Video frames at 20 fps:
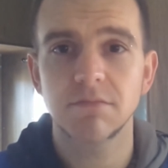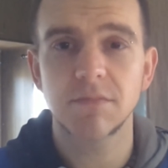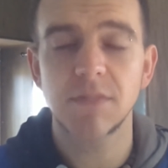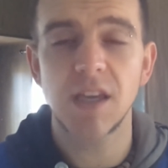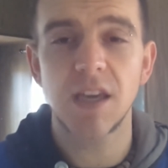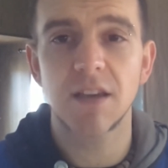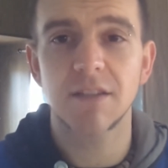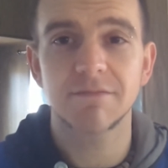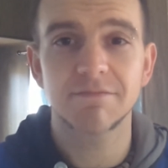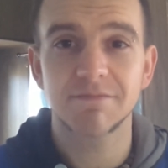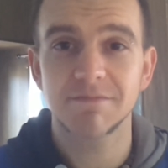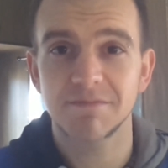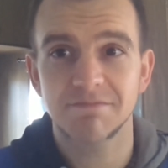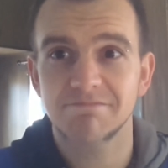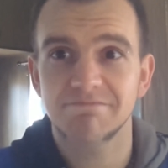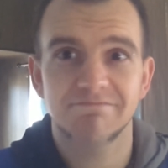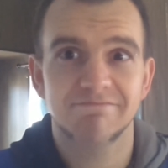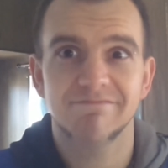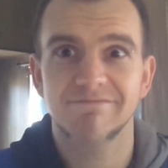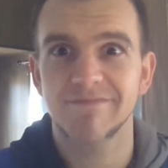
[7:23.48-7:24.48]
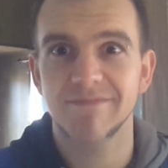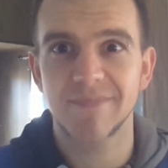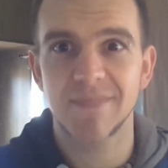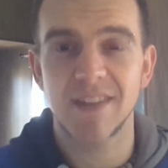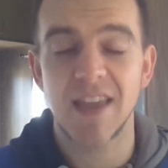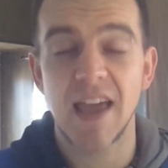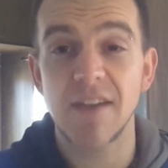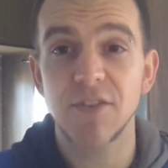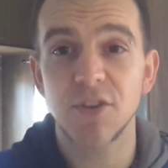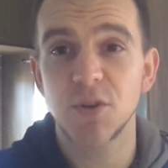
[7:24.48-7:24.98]
Yeah,
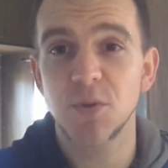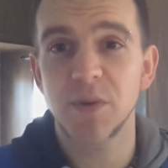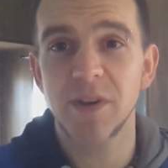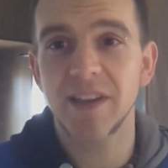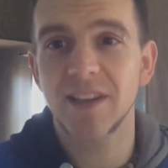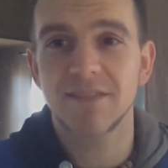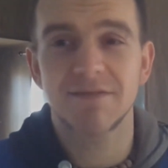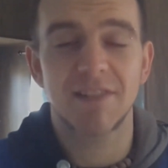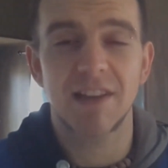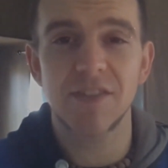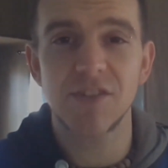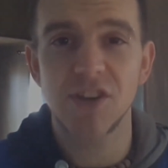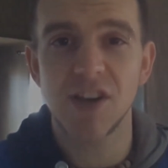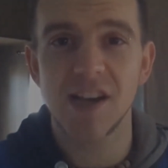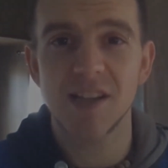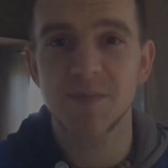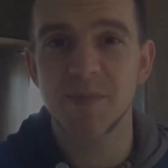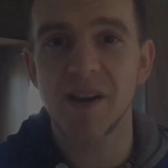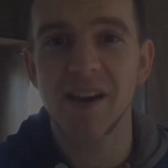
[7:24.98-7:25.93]
have a good week. Love you guys,